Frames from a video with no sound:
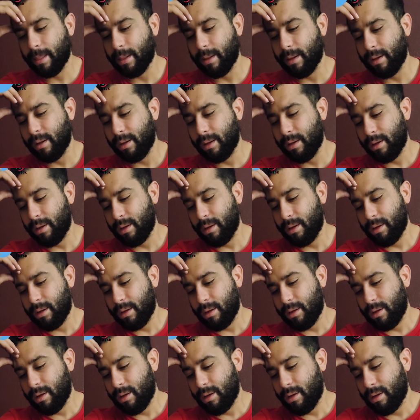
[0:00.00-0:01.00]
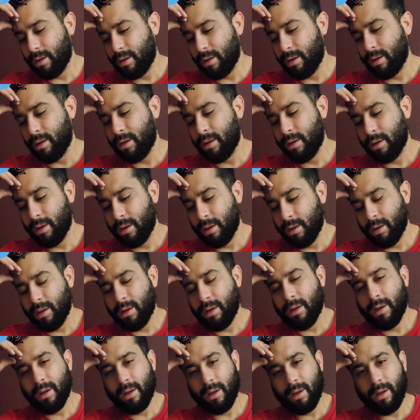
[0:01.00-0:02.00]

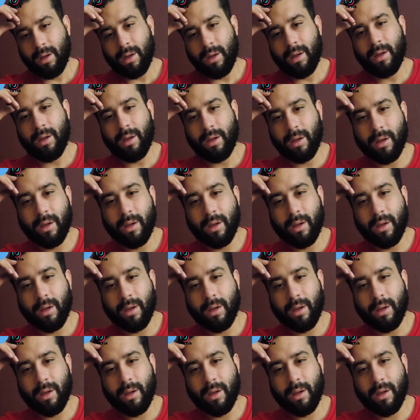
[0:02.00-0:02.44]
No one is speaking in this clip.